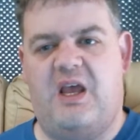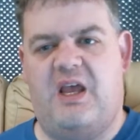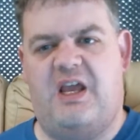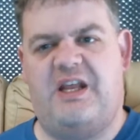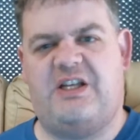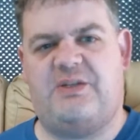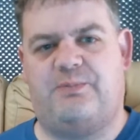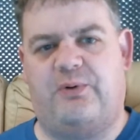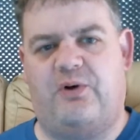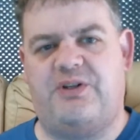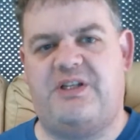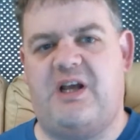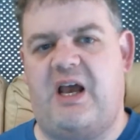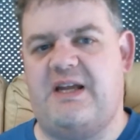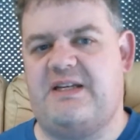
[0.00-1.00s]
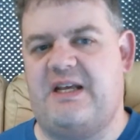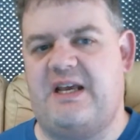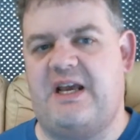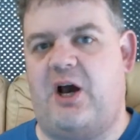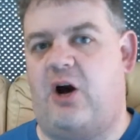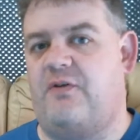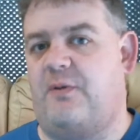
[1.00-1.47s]
It explores the
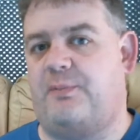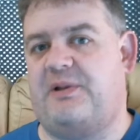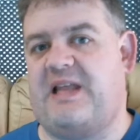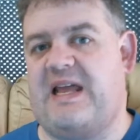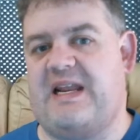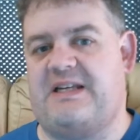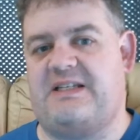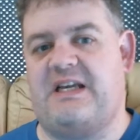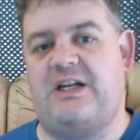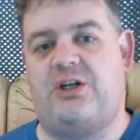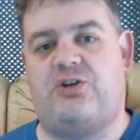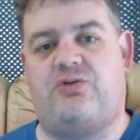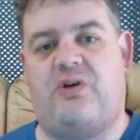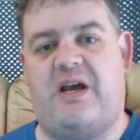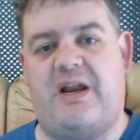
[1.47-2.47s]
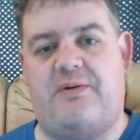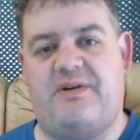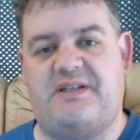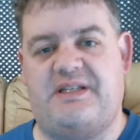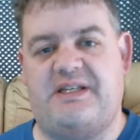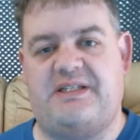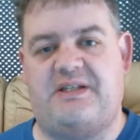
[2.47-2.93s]
idea of a planet in a trinary
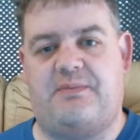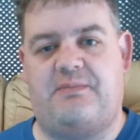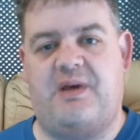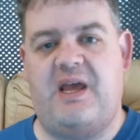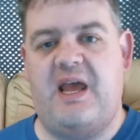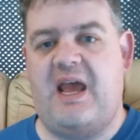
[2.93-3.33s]
system